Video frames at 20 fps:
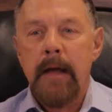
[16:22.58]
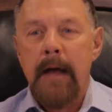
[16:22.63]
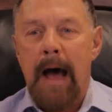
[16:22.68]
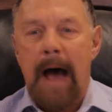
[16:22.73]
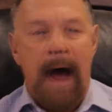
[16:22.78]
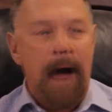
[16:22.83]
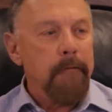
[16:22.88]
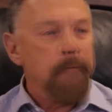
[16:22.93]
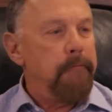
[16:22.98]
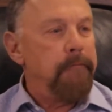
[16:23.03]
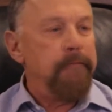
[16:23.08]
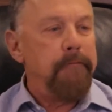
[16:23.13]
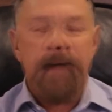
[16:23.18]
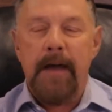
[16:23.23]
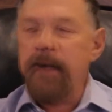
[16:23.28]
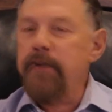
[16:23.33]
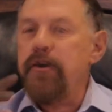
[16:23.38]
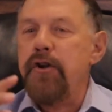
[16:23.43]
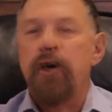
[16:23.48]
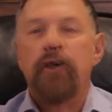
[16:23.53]
our
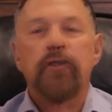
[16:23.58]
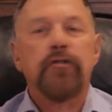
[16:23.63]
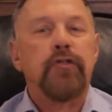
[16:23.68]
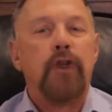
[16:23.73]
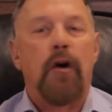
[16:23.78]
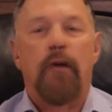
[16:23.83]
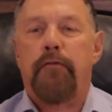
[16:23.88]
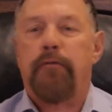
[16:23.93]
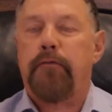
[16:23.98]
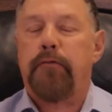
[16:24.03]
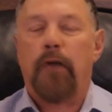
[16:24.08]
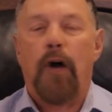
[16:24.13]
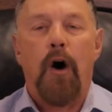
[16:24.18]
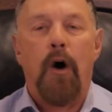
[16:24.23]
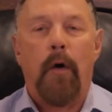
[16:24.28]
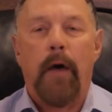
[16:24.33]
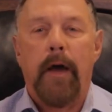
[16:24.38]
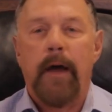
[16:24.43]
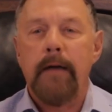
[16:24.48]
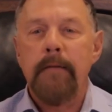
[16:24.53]
vineyards are
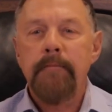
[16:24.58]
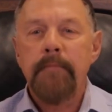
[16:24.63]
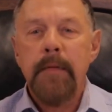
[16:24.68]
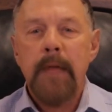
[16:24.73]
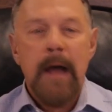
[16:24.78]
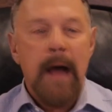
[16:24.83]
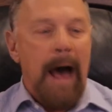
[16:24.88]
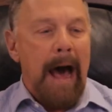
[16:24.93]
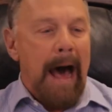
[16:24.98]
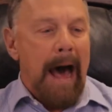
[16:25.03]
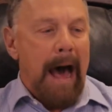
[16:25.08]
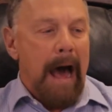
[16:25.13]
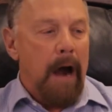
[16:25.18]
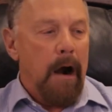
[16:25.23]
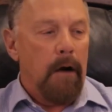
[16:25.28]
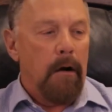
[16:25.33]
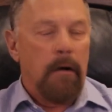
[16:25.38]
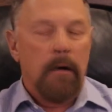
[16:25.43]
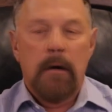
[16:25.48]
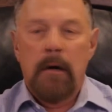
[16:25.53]
flowing,
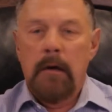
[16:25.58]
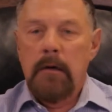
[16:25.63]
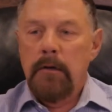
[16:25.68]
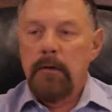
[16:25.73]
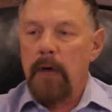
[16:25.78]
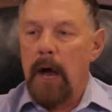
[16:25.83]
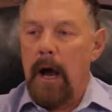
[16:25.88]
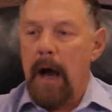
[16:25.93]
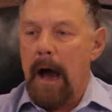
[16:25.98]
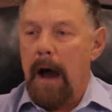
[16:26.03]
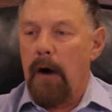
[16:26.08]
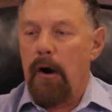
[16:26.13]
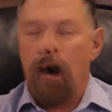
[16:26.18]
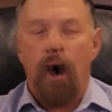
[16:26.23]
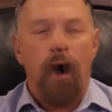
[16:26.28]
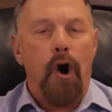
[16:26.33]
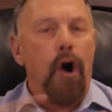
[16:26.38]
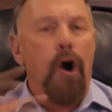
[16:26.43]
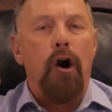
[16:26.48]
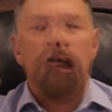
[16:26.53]
our, our
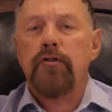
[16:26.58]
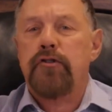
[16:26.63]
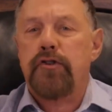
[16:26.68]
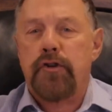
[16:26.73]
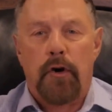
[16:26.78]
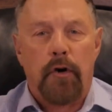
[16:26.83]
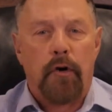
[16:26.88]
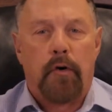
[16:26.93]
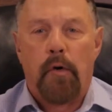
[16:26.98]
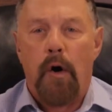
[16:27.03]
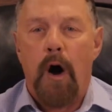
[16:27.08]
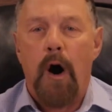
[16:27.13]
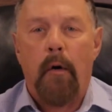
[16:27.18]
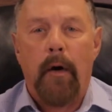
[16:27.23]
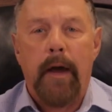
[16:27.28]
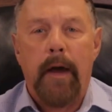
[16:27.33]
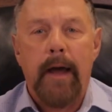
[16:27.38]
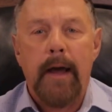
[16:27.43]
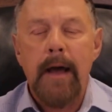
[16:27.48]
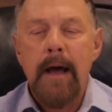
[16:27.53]
herds are
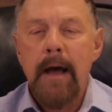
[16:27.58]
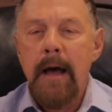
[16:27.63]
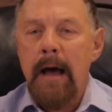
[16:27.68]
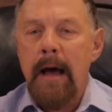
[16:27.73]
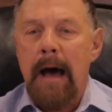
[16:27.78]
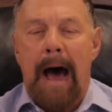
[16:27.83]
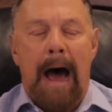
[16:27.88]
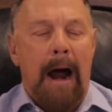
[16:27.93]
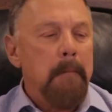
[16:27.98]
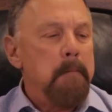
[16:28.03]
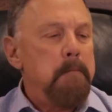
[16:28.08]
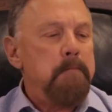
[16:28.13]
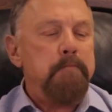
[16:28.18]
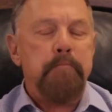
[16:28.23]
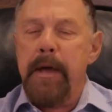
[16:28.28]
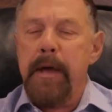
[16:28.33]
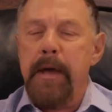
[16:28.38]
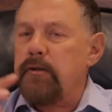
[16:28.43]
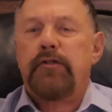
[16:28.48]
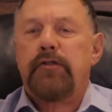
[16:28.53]
growing, our
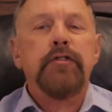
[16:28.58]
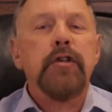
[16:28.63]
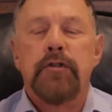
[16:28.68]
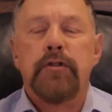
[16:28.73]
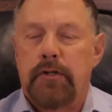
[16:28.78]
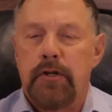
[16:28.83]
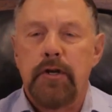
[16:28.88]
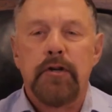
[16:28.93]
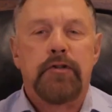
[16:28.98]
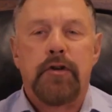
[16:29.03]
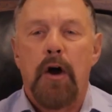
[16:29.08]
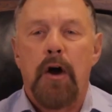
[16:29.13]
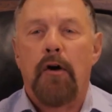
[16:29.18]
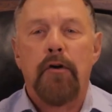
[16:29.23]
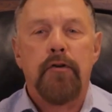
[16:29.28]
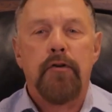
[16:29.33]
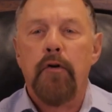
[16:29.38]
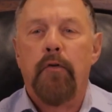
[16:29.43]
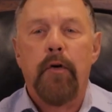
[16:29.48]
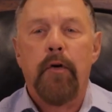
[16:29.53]
businesses are
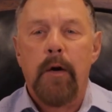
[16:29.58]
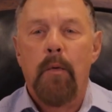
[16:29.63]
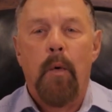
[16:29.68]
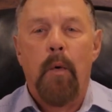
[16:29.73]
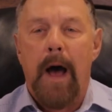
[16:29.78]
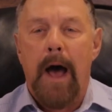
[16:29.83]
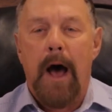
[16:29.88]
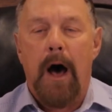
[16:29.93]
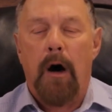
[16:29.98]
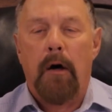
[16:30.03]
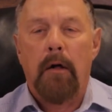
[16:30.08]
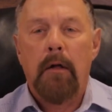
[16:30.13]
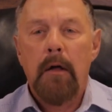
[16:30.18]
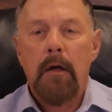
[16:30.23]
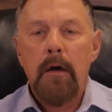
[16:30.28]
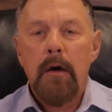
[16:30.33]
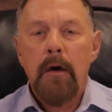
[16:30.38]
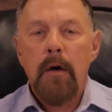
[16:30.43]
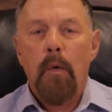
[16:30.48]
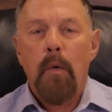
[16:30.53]
doing well.
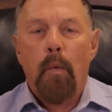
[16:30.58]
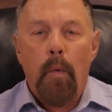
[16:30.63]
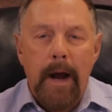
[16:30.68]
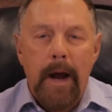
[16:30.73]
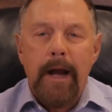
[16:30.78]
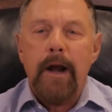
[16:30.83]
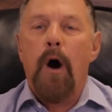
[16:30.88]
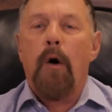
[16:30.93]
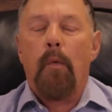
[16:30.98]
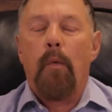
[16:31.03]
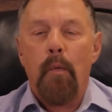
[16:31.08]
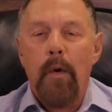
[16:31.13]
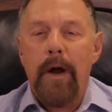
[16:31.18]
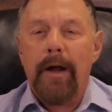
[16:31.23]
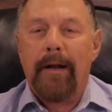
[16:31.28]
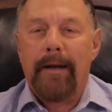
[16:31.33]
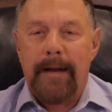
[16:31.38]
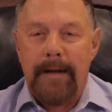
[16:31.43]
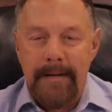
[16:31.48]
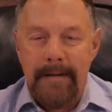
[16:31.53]
We don't
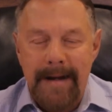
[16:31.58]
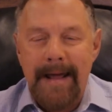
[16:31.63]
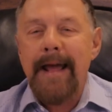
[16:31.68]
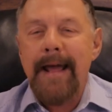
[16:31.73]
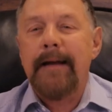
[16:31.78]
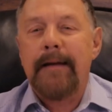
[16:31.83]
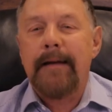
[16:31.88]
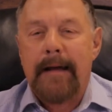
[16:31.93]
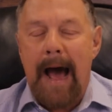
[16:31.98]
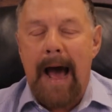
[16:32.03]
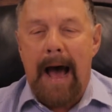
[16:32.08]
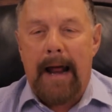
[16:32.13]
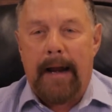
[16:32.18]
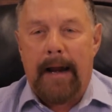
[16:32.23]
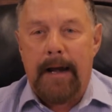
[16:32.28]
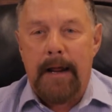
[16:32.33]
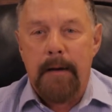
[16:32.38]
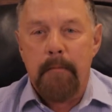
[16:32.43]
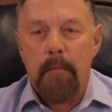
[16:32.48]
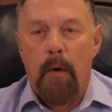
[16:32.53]
really need God
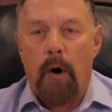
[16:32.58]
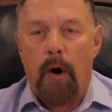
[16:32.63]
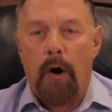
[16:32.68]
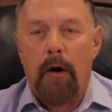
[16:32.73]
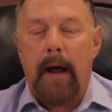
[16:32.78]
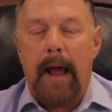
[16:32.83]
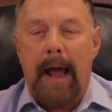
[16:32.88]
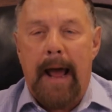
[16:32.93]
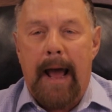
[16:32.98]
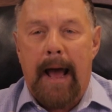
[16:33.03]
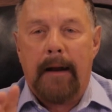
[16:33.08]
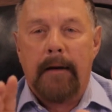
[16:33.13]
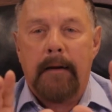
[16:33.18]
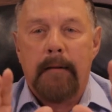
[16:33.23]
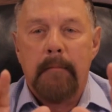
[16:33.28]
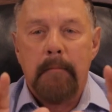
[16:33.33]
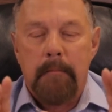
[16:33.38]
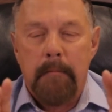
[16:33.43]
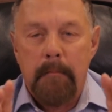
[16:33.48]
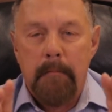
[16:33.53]
anymore. And
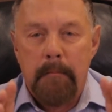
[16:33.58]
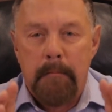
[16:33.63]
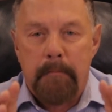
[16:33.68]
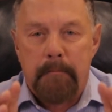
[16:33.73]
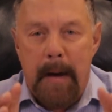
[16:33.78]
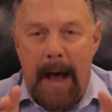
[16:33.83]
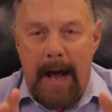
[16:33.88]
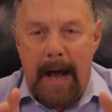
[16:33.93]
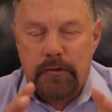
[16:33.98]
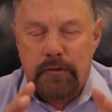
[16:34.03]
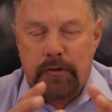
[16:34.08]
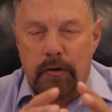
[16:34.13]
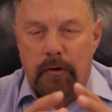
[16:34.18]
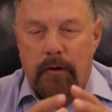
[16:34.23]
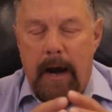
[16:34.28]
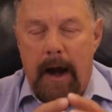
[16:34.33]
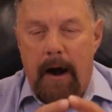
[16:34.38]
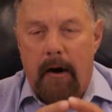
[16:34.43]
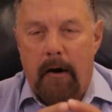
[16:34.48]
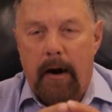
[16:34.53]
Pastor
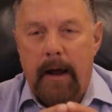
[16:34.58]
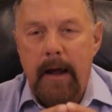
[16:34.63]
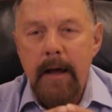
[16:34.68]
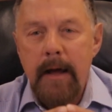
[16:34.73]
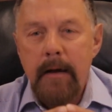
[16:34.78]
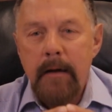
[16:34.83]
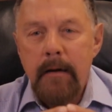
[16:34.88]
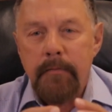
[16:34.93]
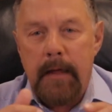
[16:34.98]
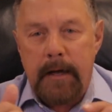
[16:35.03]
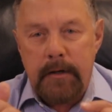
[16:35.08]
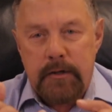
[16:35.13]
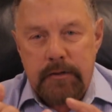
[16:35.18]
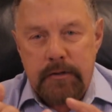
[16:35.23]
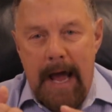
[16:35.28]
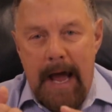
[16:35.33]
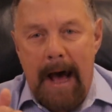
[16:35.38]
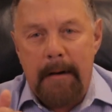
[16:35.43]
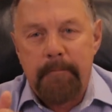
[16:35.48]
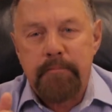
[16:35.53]
Gary, they
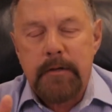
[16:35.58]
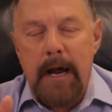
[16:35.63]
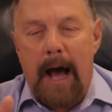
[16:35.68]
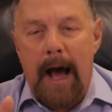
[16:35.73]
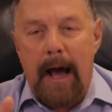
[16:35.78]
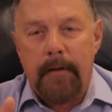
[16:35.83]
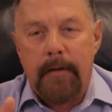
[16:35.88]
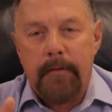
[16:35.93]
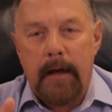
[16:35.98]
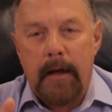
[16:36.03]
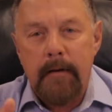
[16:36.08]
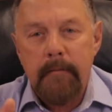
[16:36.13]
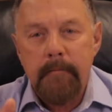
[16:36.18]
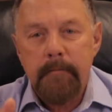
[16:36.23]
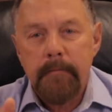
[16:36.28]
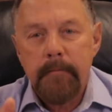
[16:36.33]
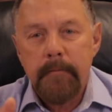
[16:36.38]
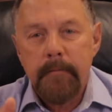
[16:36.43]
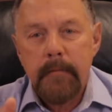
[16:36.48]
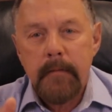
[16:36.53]
stopped tithing.
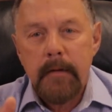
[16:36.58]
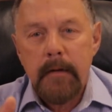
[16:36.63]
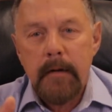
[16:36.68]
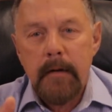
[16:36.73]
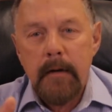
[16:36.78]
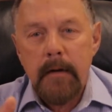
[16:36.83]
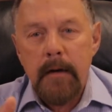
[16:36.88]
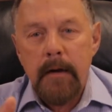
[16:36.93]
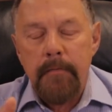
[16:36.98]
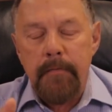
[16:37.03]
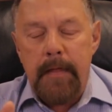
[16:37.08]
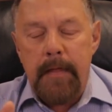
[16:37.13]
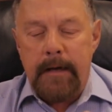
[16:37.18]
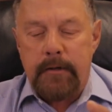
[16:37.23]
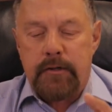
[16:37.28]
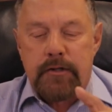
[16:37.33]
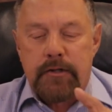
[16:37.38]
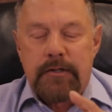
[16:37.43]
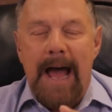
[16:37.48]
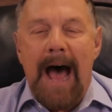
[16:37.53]
They
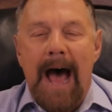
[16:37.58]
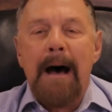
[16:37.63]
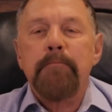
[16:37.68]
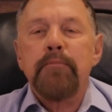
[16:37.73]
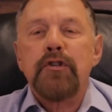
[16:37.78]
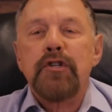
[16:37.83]
stopped